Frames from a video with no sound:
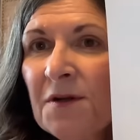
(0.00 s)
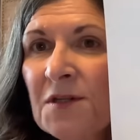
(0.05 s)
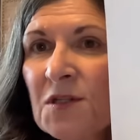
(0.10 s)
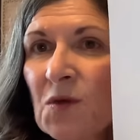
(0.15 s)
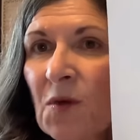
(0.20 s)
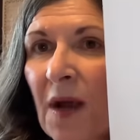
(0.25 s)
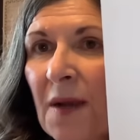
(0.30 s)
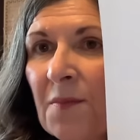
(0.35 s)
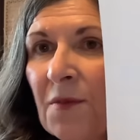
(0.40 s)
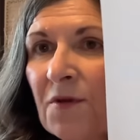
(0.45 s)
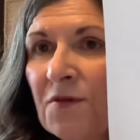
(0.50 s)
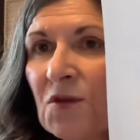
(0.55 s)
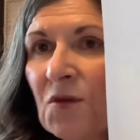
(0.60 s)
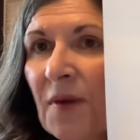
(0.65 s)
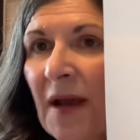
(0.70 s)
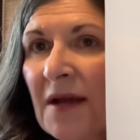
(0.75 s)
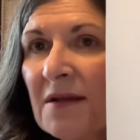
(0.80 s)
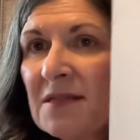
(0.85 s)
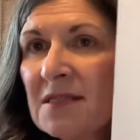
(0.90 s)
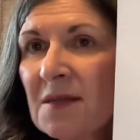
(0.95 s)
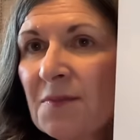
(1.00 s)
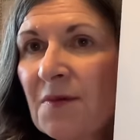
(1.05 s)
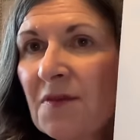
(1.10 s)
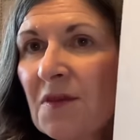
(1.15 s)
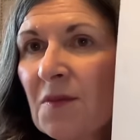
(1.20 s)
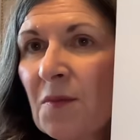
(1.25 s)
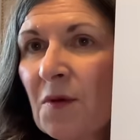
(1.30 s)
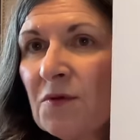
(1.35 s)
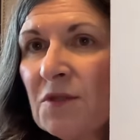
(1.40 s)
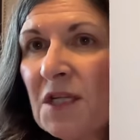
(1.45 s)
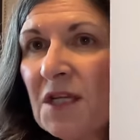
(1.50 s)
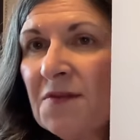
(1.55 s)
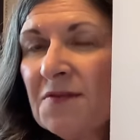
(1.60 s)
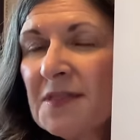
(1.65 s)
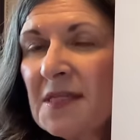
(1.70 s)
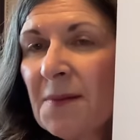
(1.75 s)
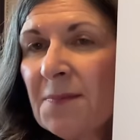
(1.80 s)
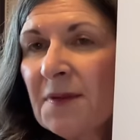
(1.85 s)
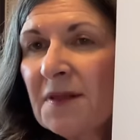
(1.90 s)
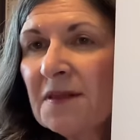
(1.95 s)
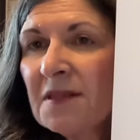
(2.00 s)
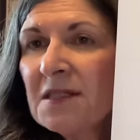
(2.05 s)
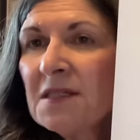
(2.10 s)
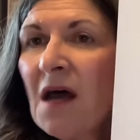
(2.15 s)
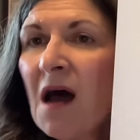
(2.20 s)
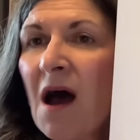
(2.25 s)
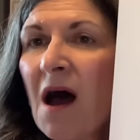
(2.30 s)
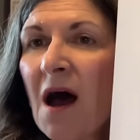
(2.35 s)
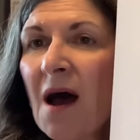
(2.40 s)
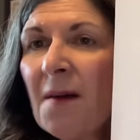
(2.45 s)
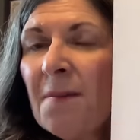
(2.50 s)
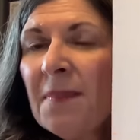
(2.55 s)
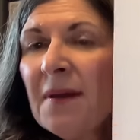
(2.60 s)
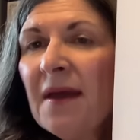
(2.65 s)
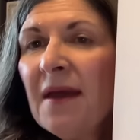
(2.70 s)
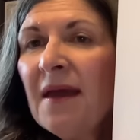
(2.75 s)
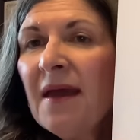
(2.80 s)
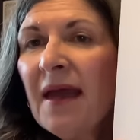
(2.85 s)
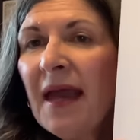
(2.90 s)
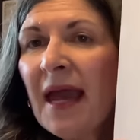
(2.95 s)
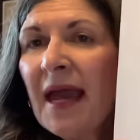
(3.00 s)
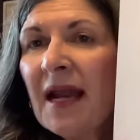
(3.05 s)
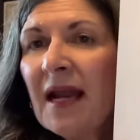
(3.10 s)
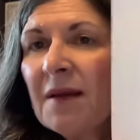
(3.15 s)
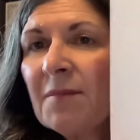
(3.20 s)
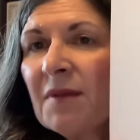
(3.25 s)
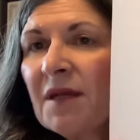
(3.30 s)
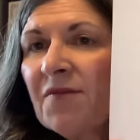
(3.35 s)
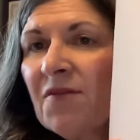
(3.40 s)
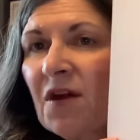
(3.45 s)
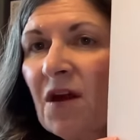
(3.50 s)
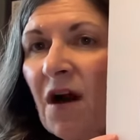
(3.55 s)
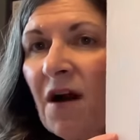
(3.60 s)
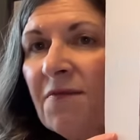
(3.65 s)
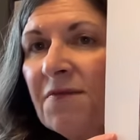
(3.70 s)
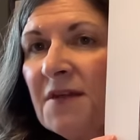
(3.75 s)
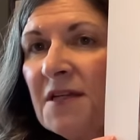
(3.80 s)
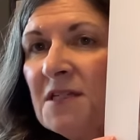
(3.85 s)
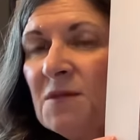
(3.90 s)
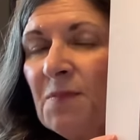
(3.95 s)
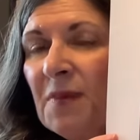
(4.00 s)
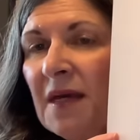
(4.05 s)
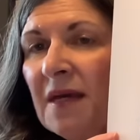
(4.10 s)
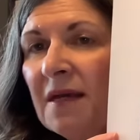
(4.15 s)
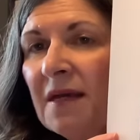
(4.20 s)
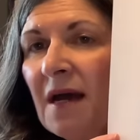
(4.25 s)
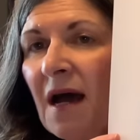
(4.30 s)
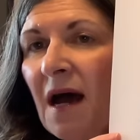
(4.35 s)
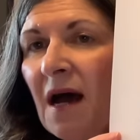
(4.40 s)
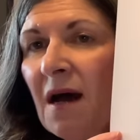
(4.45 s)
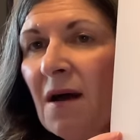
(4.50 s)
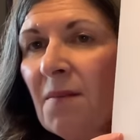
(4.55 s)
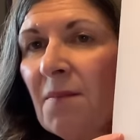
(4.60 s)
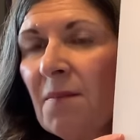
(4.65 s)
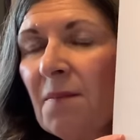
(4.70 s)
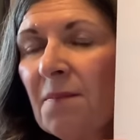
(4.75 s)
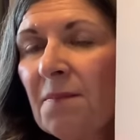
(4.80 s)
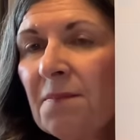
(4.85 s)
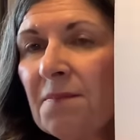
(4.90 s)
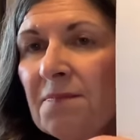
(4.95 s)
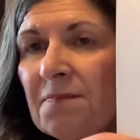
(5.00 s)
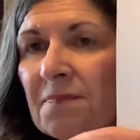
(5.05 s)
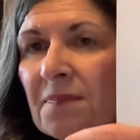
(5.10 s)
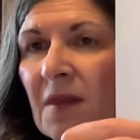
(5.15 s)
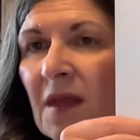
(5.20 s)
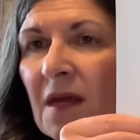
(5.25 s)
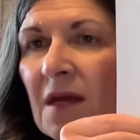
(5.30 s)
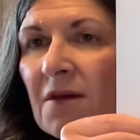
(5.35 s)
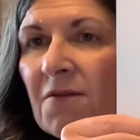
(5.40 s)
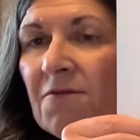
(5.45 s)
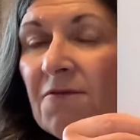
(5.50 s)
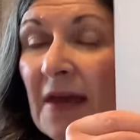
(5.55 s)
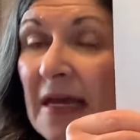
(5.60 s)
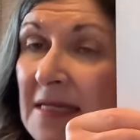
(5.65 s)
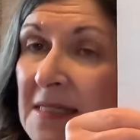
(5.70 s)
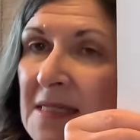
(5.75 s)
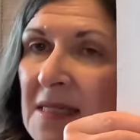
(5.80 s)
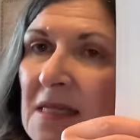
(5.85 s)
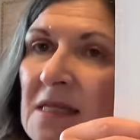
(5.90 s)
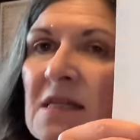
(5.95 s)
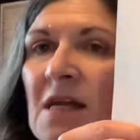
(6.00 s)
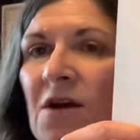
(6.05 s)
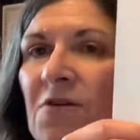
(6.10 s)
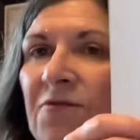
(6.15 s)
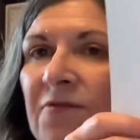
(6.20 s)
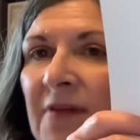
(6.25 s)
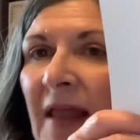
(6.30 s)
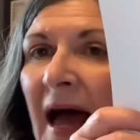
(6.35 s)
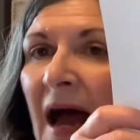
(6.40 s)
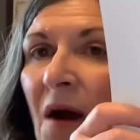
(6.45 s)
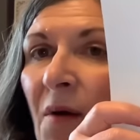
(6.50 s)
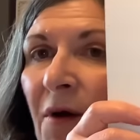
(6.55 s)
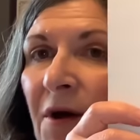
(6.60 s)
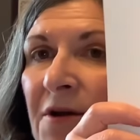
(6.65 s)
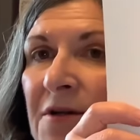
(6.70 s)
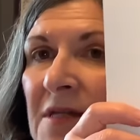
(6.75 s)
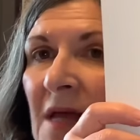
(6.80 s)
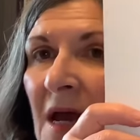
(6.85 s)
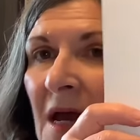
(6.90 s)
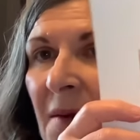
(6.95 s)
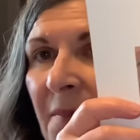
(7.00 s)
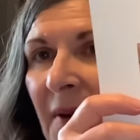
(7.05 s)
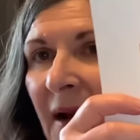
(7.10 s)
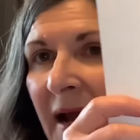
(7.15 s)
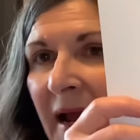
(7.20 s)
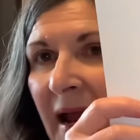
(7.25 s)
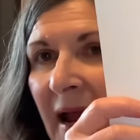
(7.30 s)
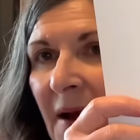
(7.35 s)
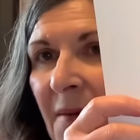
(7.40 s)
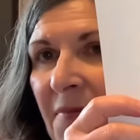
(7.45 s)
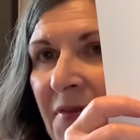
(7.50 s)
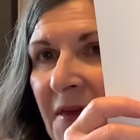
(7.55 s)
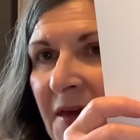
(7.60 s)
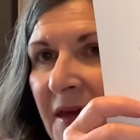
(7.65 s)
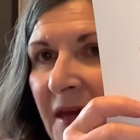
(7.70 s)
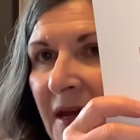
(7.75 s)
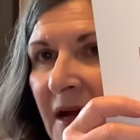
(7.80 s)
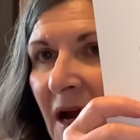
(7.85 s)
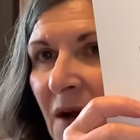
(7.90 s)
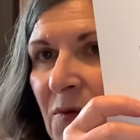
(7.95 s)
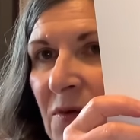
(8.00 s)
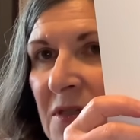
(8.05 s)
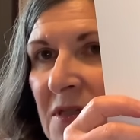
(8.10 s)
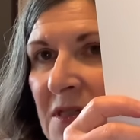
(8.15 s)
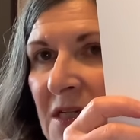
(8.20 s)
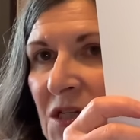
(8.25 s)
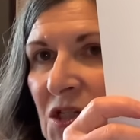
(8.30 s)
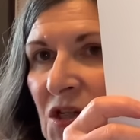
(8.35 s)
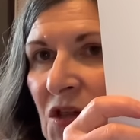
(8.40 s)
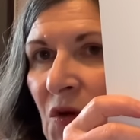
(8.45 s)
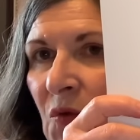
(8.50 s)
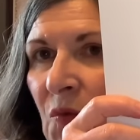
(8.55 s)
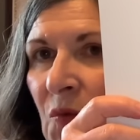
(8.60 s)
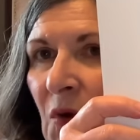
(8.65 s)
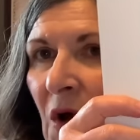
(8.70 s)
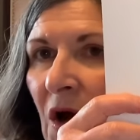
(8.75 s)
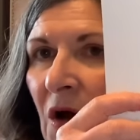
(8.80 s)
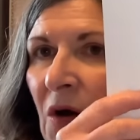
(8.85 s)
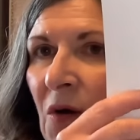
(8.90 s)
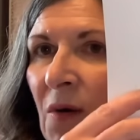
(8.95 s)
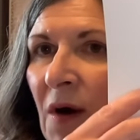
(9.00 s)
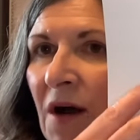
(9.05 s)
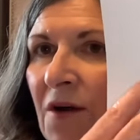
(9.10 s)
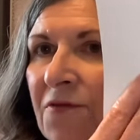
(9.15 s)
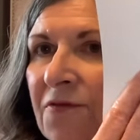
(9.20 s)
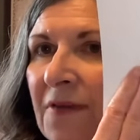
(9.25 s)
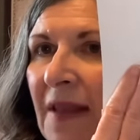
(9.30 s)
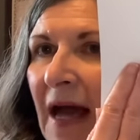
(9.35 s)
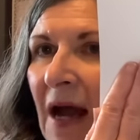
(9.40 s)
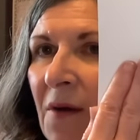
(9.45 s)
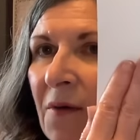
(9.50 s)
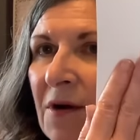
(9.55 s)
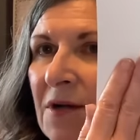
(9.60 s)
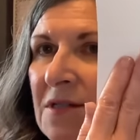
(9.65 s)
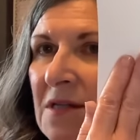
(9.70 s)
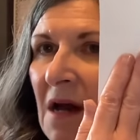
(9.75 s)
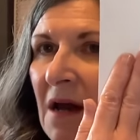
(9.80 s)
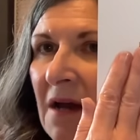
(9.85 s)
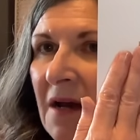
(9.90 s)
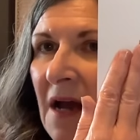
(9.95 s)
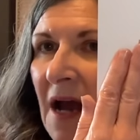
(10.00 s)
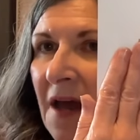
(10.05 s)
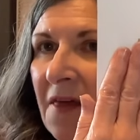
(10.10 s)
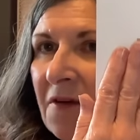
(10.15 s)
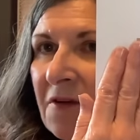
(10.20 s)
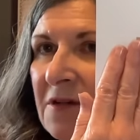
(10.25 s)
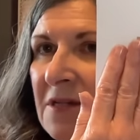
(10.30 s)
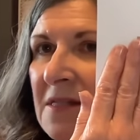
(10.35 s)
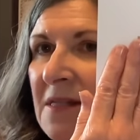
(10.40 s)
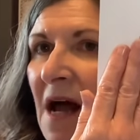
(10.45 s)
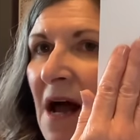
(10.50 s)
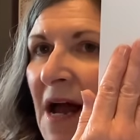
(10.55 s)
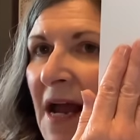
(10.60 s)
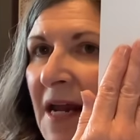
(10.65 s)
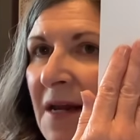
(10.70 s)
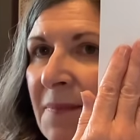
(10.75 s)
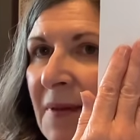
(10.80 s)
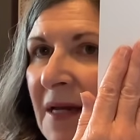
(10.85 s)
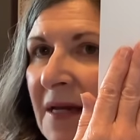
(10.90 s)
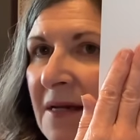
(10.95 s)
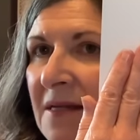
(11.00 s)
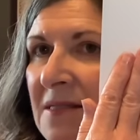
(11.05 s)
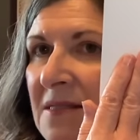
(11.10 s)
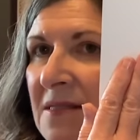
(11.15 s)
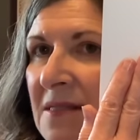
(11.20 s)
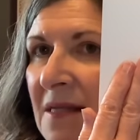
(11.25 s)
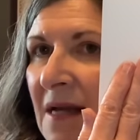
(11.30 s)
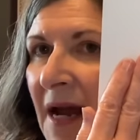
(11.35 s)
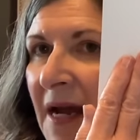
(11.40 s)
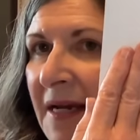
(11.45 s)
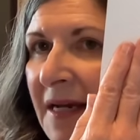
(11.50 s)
So I moved around some of the motifs up at the top and I'm leaving off these big um, vases of flowers, but I am thinking I will stitch the row of flowers on either side because I